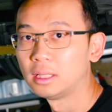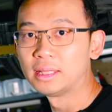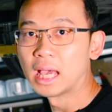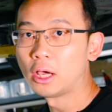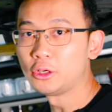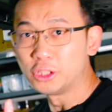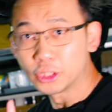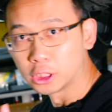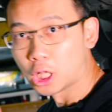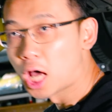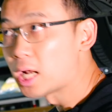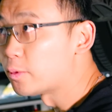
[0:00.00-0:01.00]
Now you need
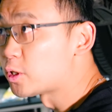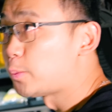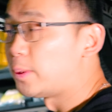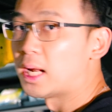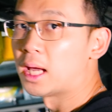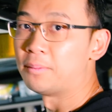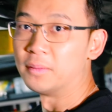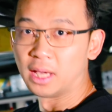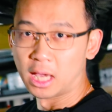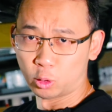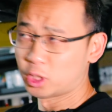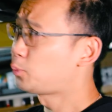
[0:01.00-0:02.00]
to line up the splitter.
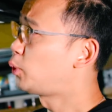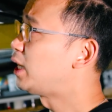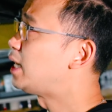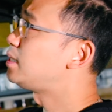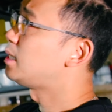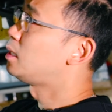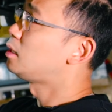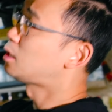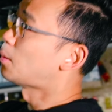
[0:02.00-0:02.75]
It is pretty easy.